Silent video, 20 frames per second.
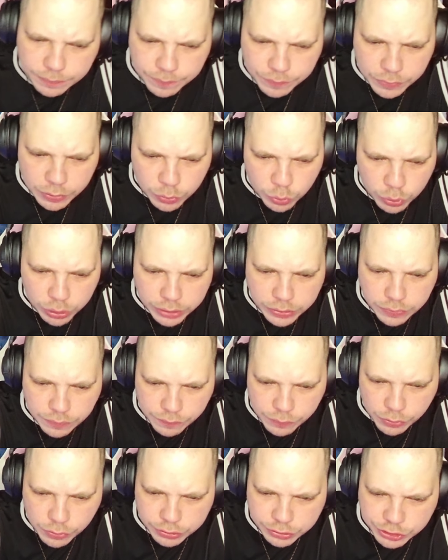Random
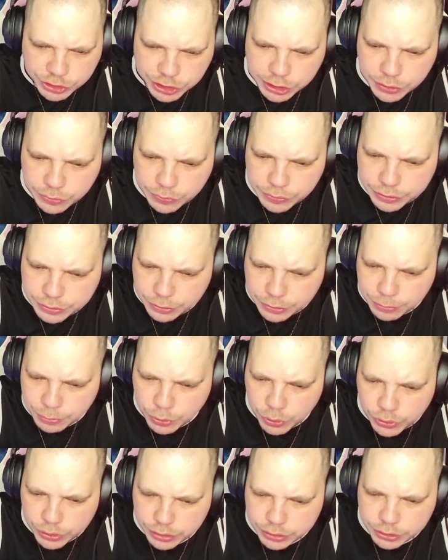word generate,
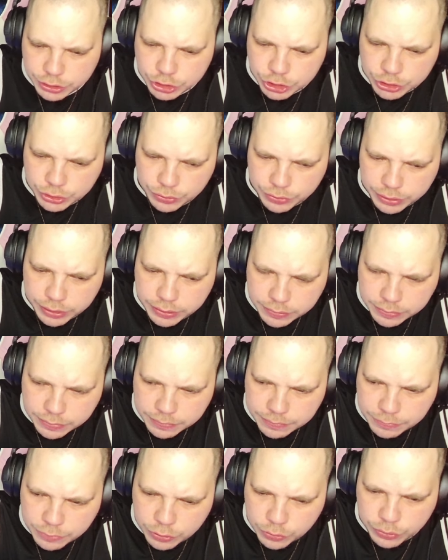morning ditch create,
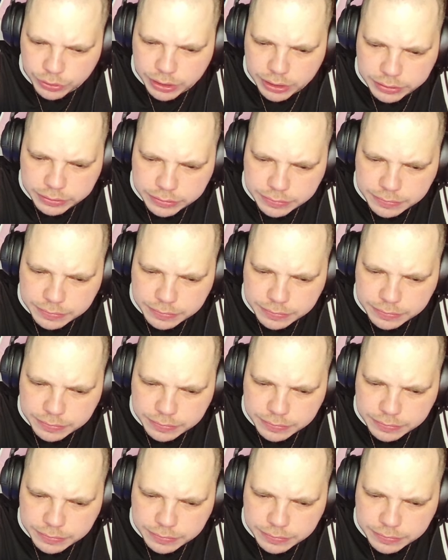create.